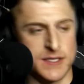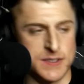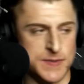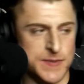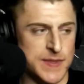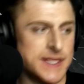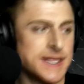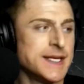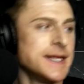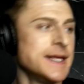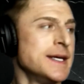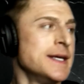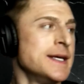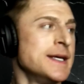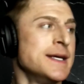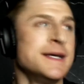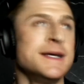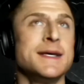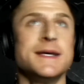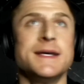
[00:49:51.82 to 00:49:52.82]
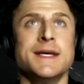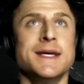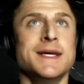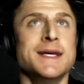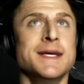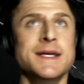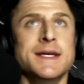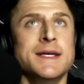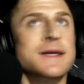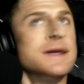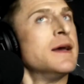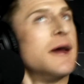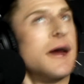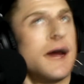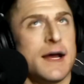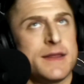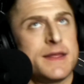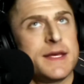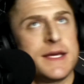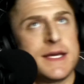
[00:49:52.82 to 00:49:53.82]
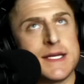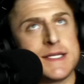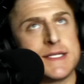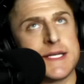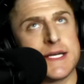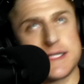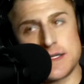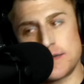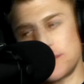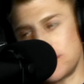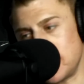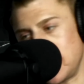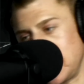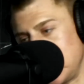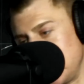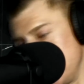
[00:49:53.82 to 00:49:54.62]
but I think he said something like